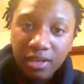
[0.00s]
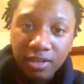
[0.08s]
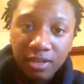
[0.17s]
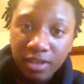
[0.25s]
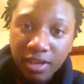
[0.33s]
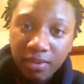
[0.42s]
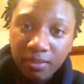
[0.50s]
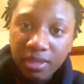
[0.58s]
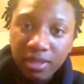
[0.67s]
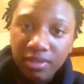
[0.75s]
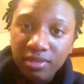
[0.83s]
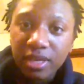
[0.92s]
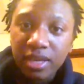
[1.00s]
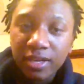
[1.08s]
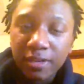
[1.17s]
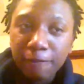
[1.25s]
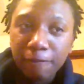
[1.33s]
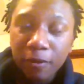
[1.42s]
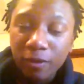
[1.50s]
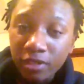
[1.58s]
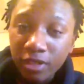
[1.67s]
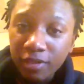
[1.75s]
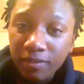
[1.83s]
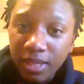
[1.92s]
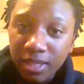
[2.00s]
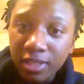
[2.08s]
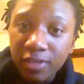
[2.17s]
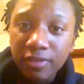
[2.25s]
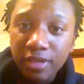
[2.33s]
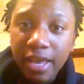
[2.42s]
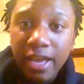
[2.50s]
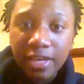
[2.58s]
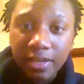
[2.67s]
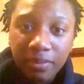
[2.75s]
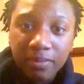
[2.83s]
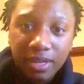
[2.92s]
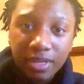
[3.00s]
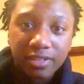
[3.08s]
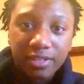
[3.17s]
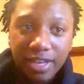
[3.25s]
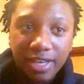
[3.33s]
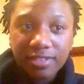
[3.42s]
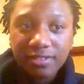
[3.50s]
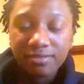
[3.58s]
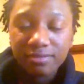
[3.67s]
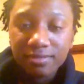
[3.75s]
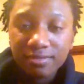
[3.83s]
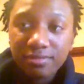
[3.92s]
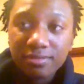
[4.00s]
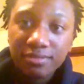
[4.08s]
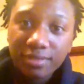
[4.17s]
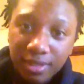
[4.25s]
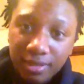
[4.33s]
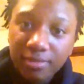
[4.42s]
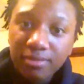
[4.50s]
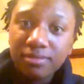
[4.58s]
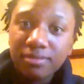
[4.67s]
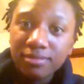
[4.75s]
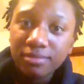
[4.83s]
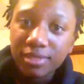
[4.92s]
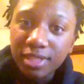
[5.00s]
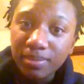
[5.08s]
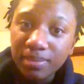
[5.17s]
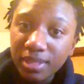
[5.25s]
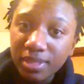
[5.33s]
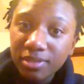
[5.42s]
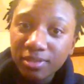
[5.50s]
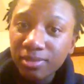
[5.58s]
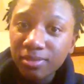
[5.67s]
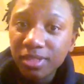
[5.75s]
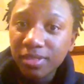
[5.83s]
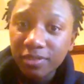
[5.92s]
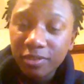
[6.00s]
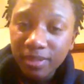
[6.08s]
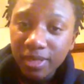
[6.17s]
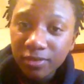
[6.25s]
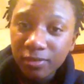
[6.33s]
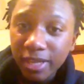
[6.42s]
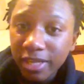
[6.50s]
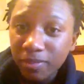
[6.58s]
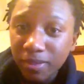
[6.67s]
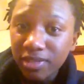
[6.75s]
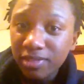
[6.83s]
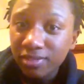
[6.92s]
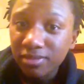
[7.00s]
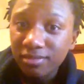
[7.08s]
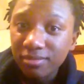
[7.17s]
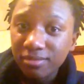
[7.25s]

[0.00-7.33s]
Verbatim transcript: None of the element leaders got it. Only myself and the academic monitor got it. So just because you're dorm chief don't make you that special.